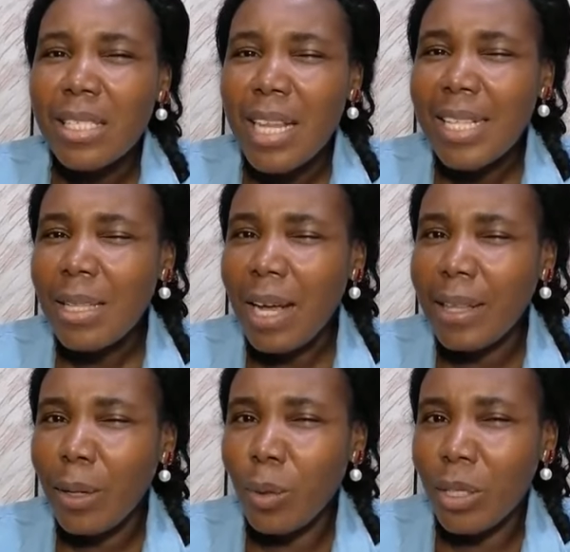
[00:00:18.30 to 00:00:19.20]
Let's look
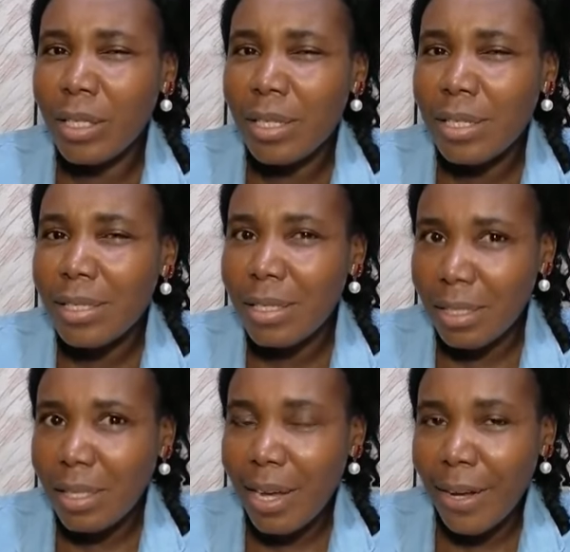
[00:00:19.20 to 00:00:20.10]
at that word,
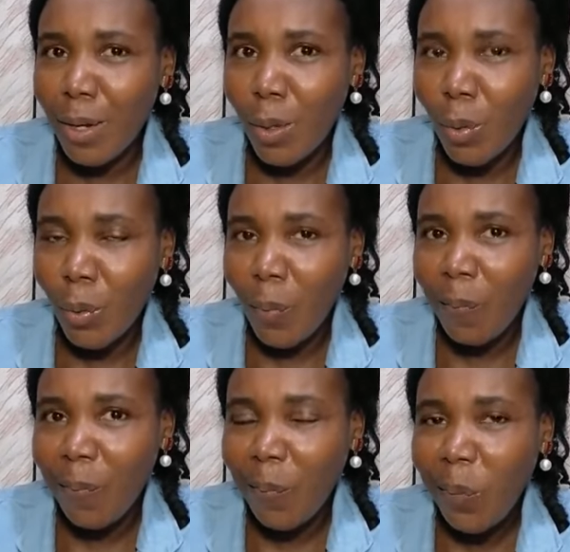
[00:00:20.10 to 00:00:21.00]
sister-in-law.
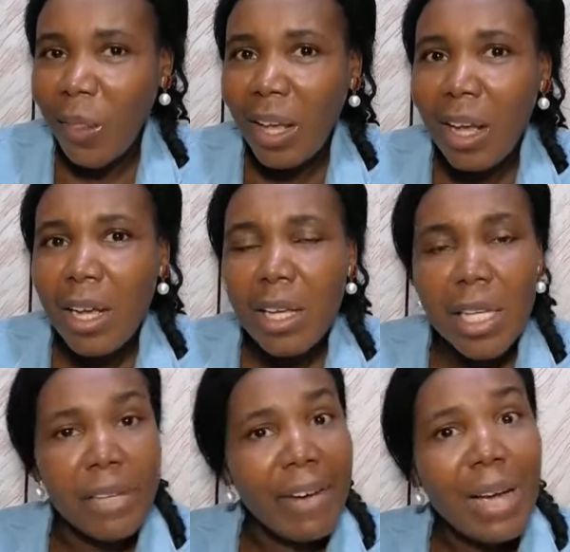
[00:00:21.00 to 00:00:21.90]

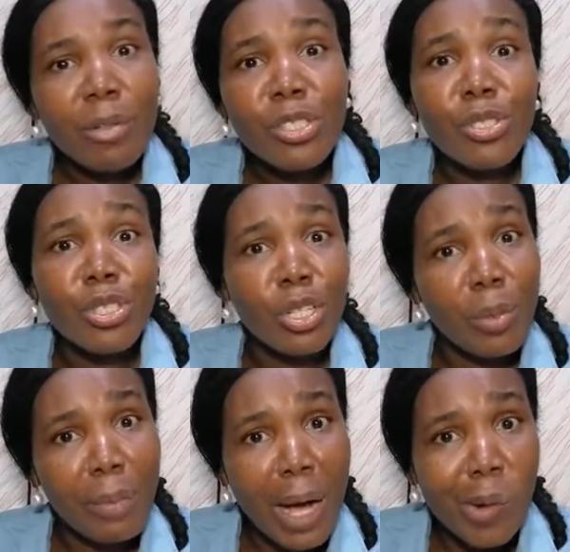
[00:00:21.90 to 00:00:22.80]
If I want to talk
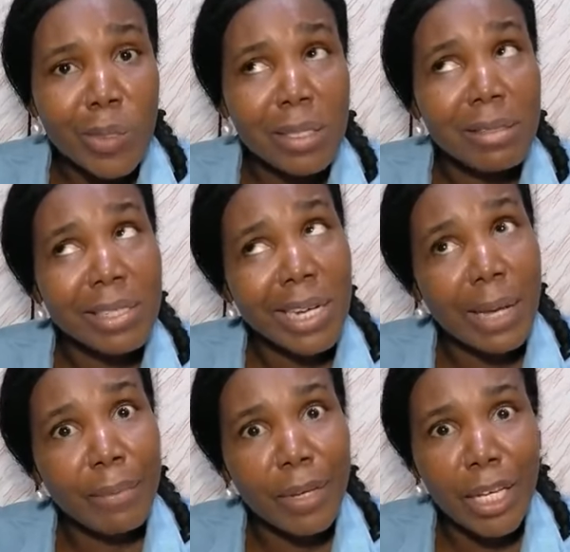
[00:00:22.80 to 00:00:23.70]
about
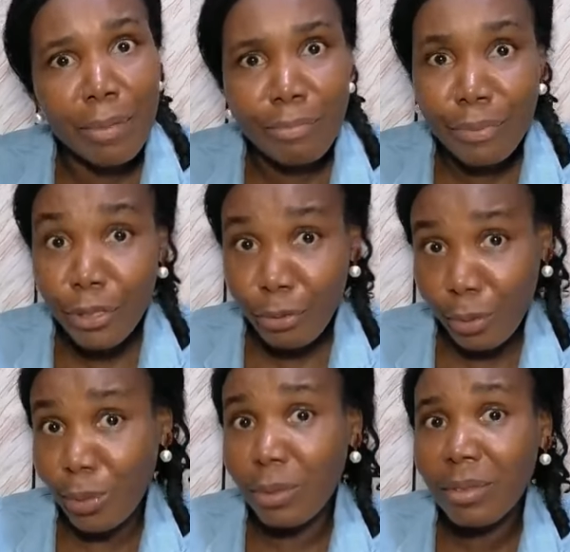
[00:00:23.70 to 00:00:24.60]
them in
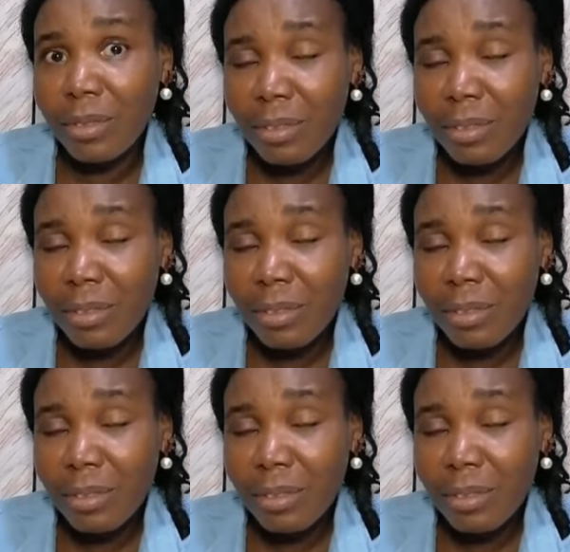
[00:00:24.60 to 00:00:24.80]
plural,